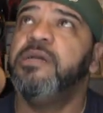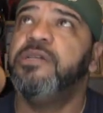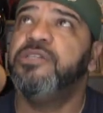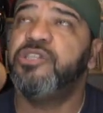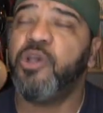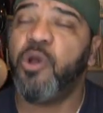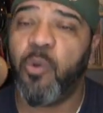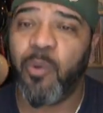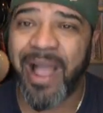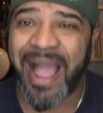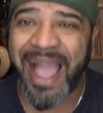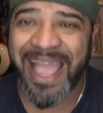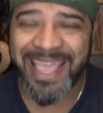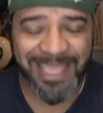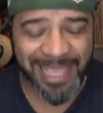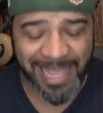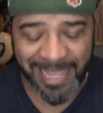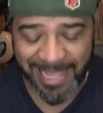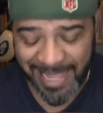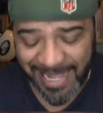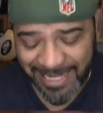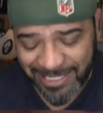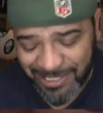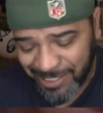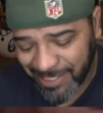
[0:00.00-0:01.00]
So I,
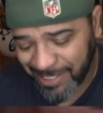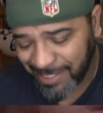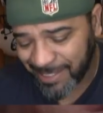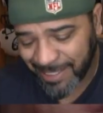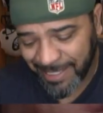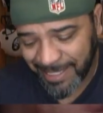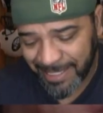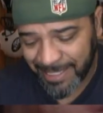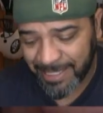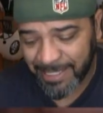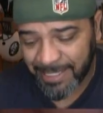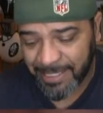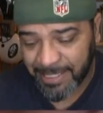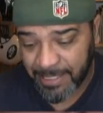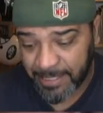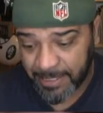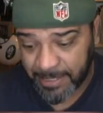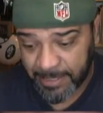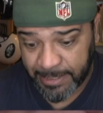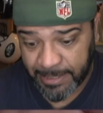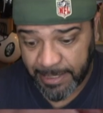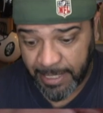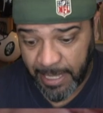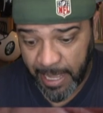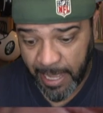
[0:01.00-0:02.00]
I actually,
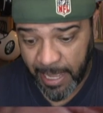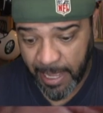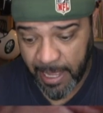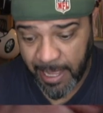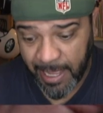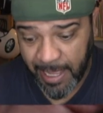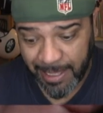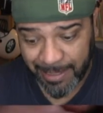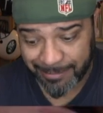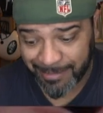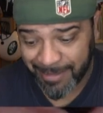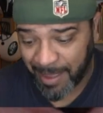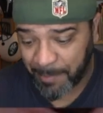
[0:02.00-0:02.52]
uh,